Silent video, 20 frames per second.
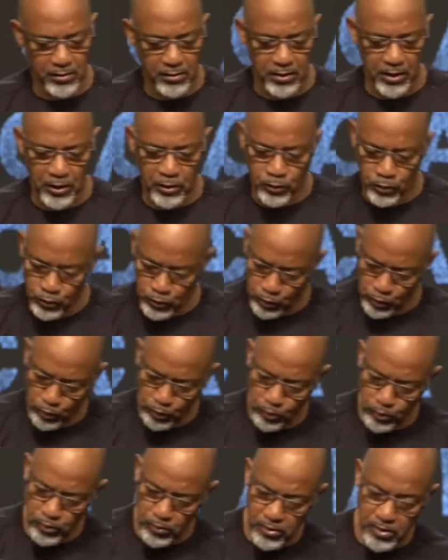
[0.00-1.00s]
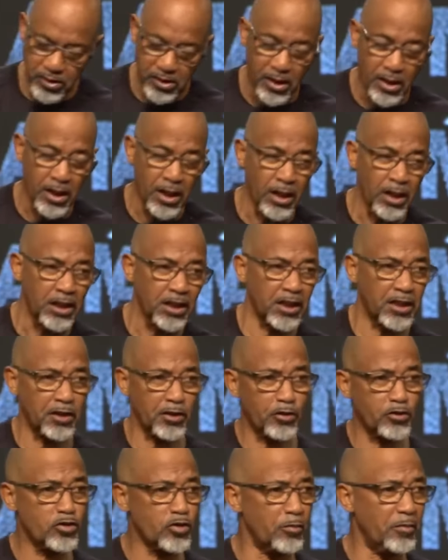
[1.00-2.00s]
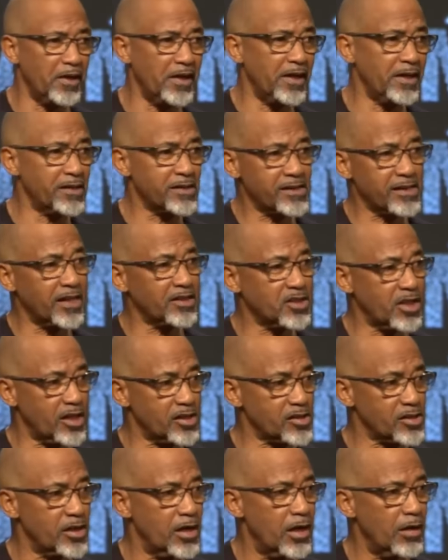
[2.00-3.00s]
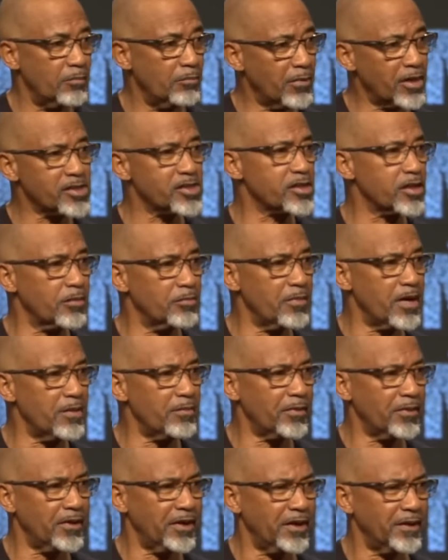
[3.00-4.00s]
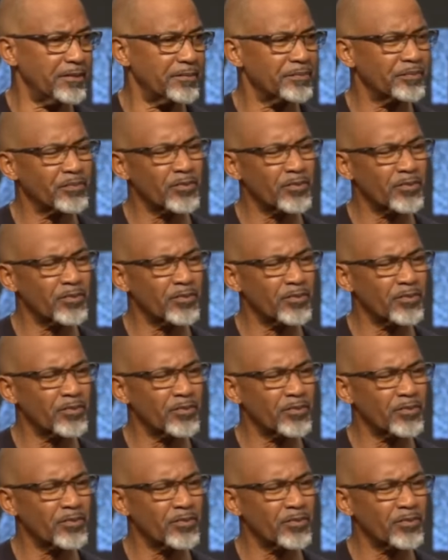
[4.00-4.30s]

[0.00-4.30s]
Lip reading: It rules in a domain such as muscle memory.